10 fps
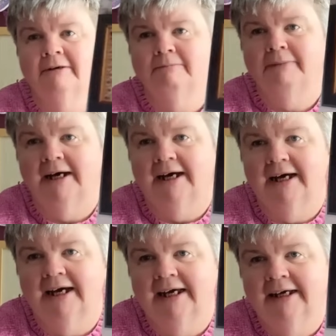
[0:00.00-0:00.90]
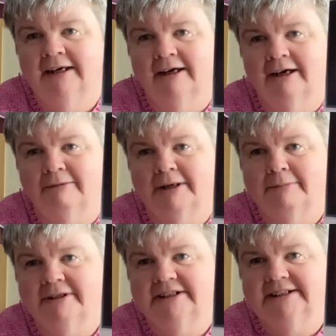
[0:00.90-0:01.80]
by
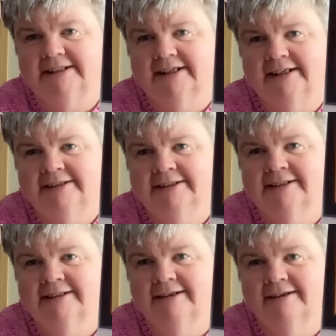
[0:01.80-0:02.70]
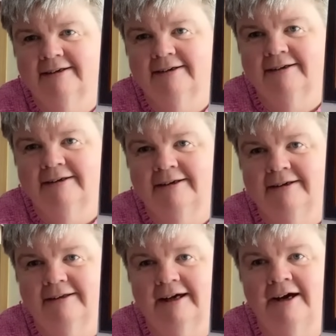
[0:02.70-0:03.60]
Blackbird Designs.
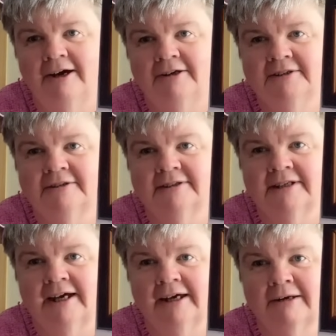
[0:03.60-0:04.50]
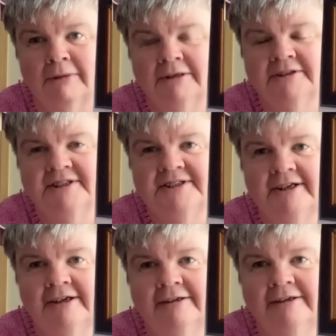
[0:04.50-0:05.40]
That house looks like a
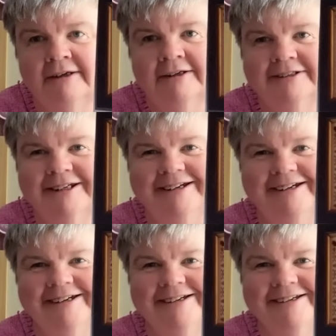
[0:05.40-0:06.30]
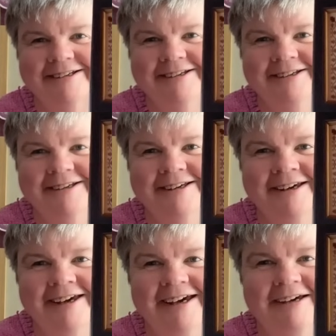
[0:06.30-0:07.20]
monster. I
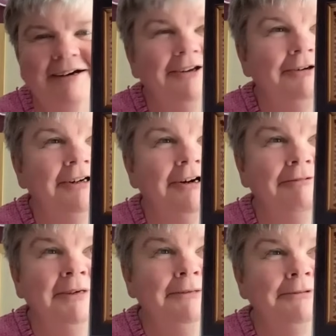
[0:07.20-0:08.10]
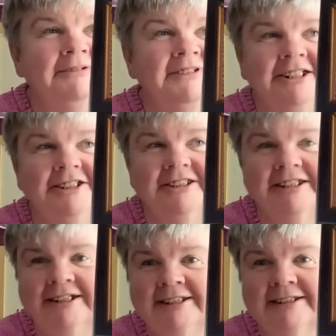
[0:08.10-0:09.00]
know a lot of people have stitched
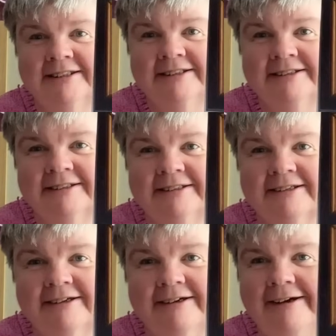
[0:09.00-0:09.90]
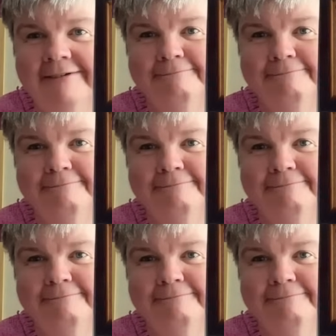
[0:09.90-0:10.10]
this. Yeah.